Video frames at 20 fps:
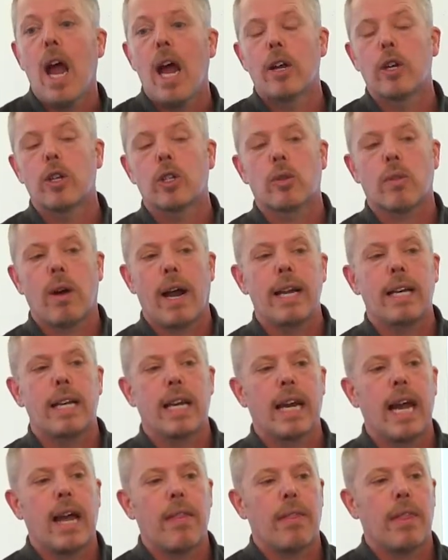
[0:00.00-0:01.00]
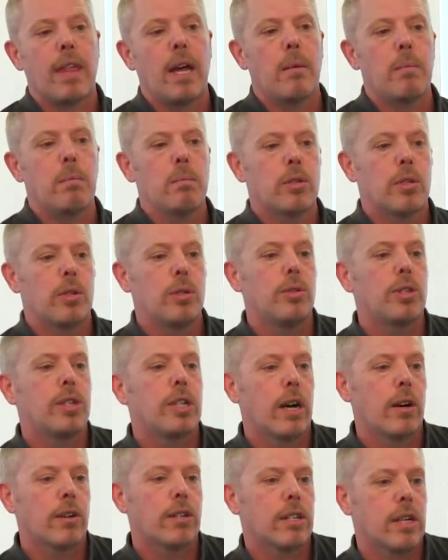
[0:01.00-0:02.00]
and you're trying to get them to
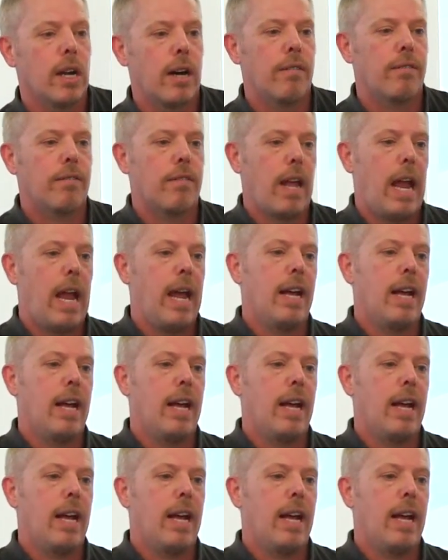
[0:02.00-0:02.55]
share stuff